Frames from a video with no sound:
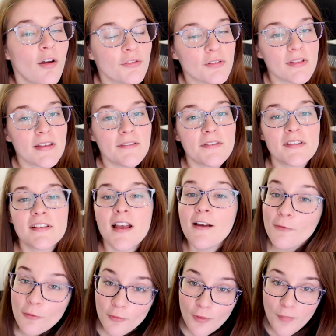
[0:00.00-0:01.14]
also leave
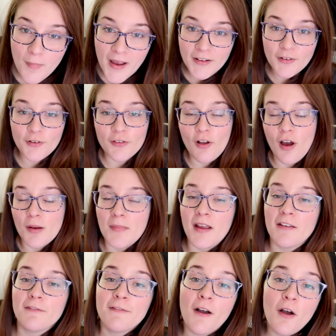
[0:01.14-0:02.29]
several reminders on my
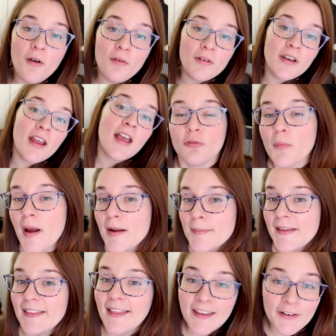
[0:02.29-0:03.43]
phone to remind
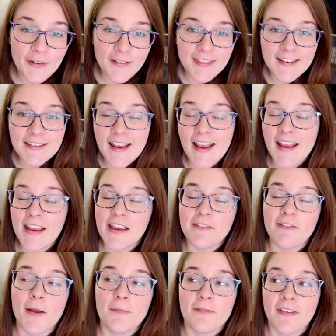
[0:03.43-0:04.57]
me later in the day if
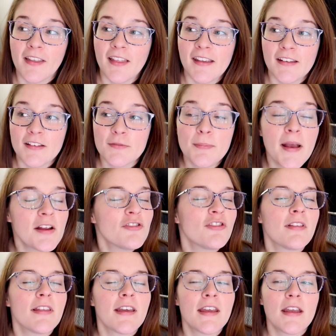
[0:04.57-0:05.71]
I'm feeling
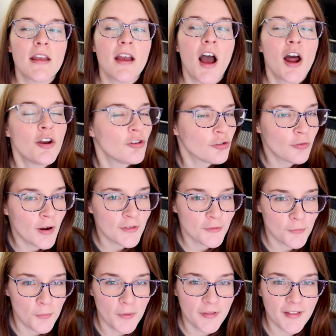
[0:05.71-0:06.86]
especially
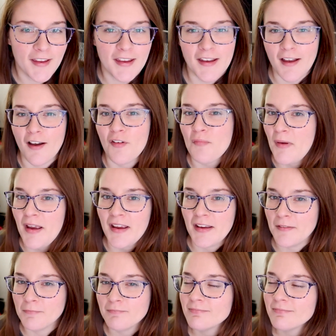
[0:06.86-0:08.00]
untrustworthy of my